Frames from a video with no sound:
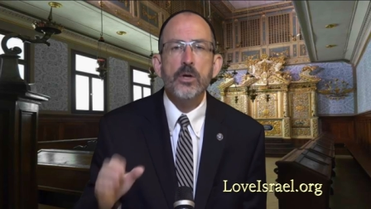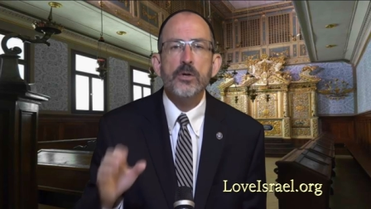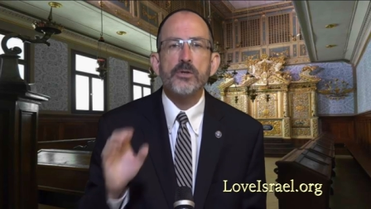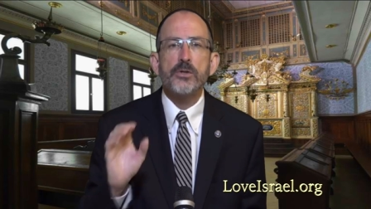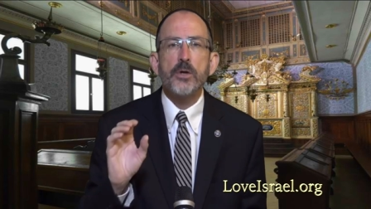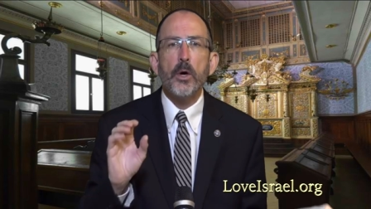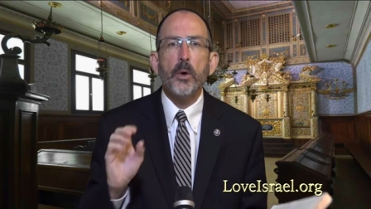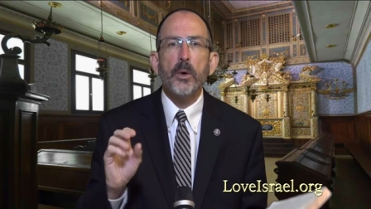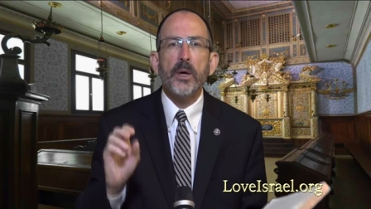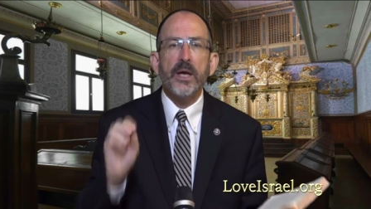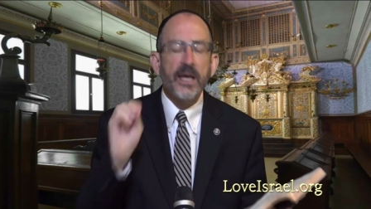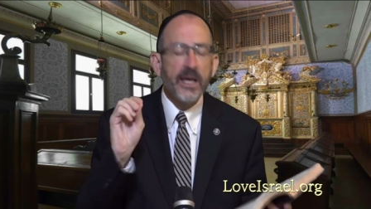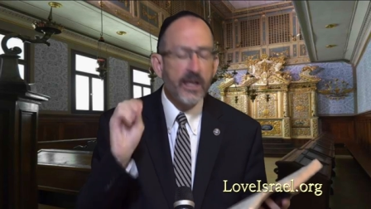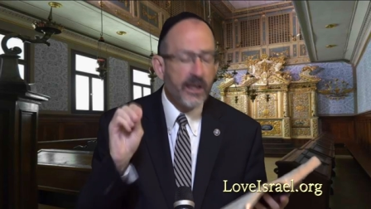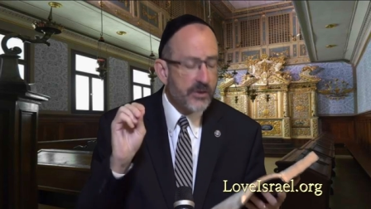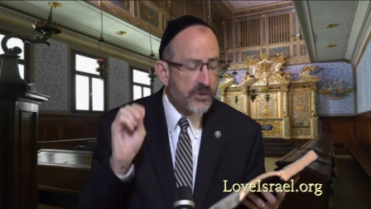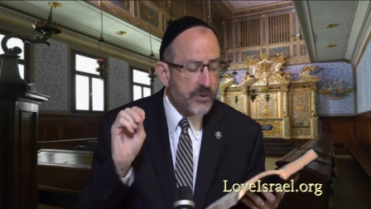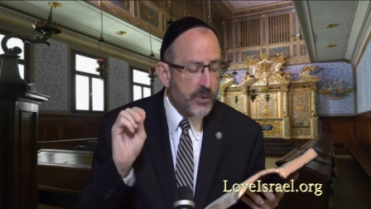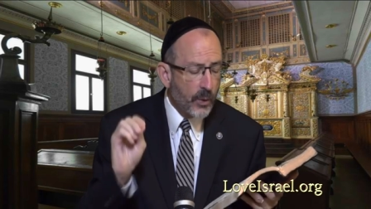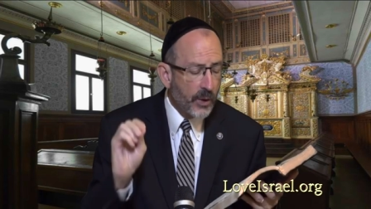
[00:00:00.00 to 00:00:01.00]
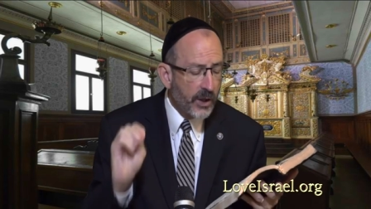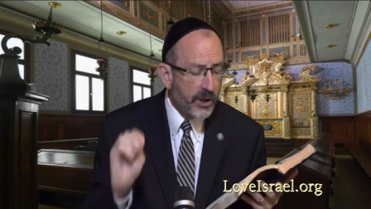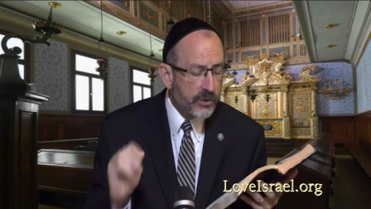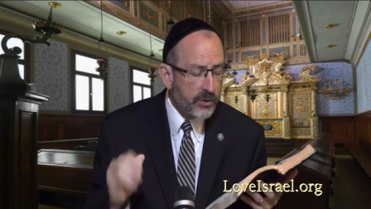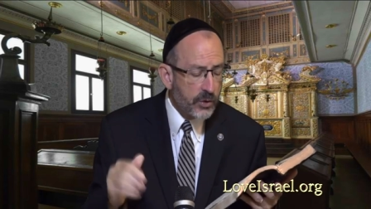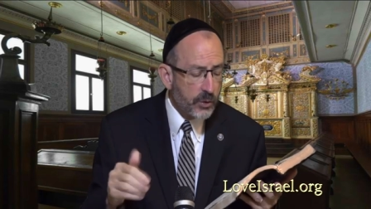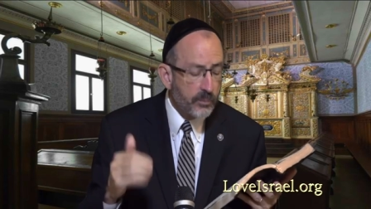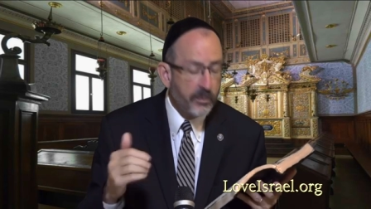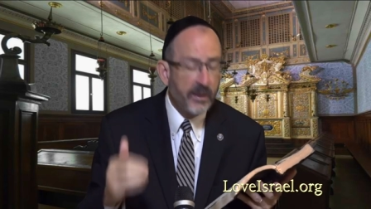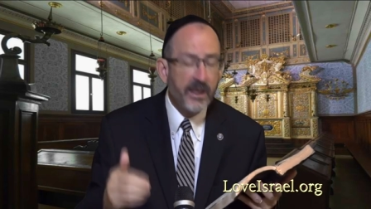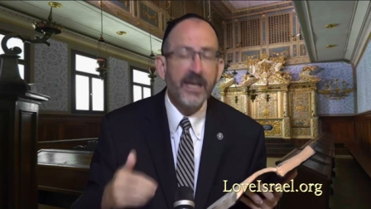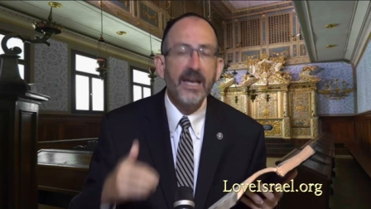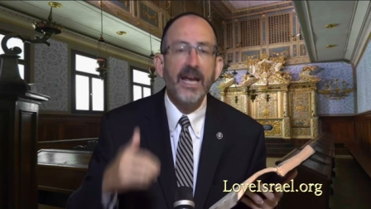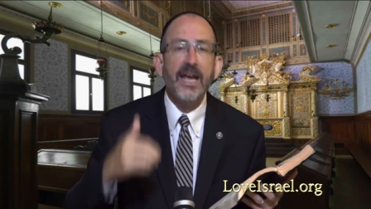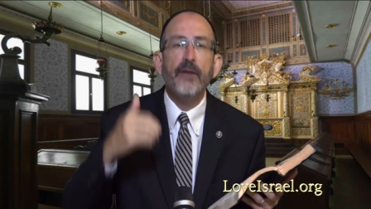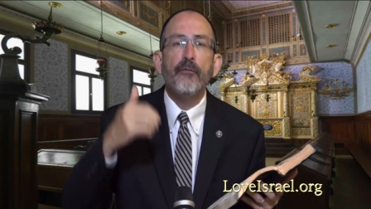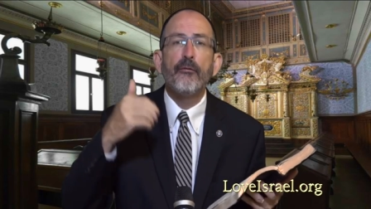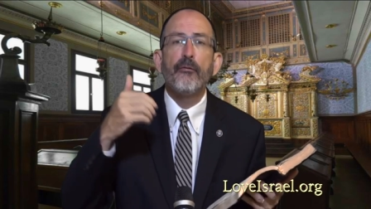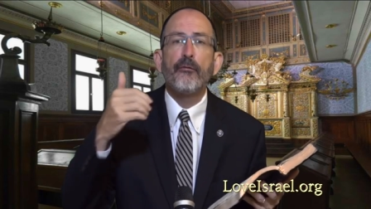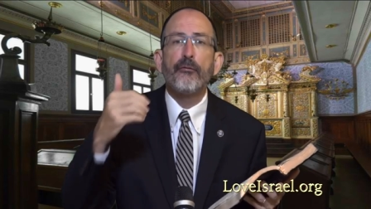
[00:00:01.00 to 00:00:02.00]
So it is going to
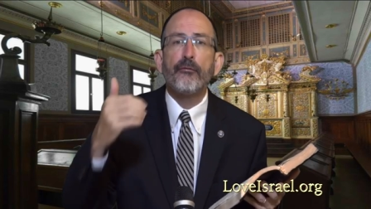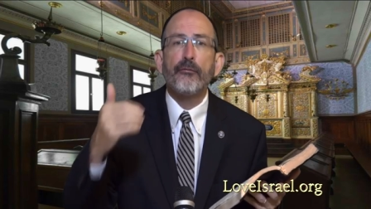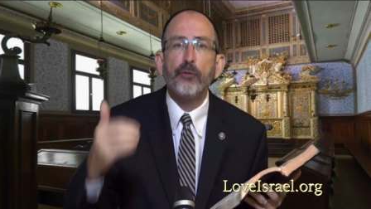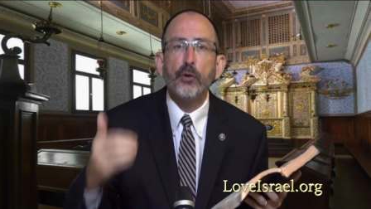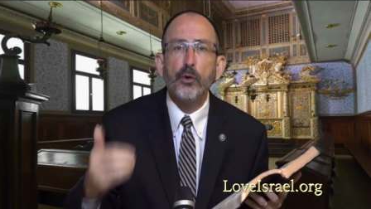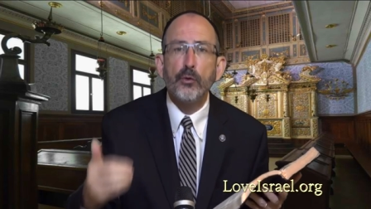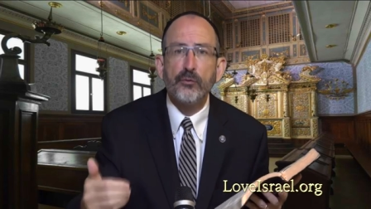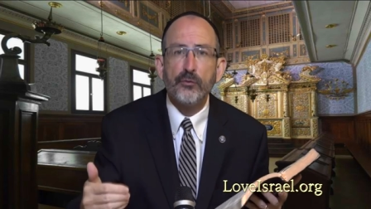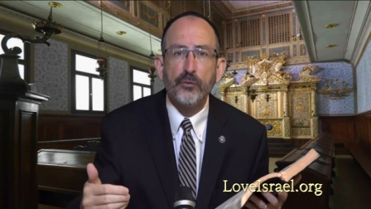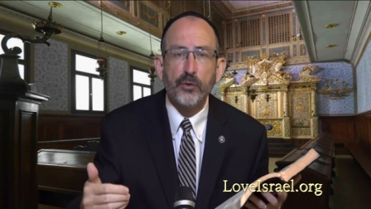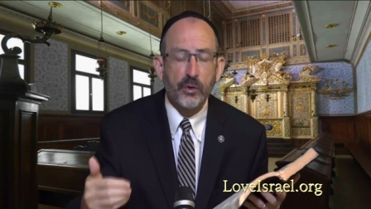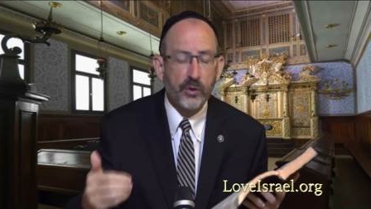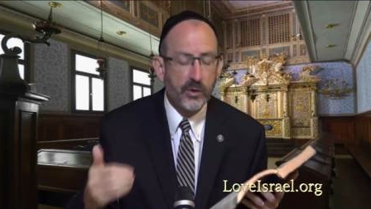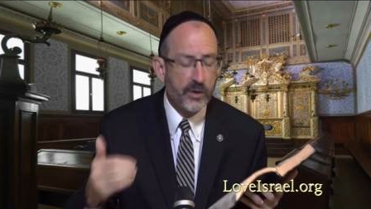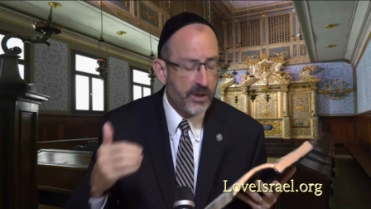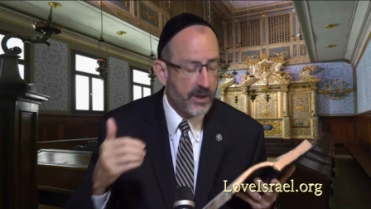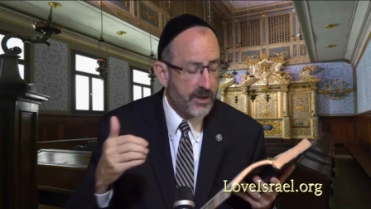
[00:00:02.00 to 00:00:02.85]
be fruitful,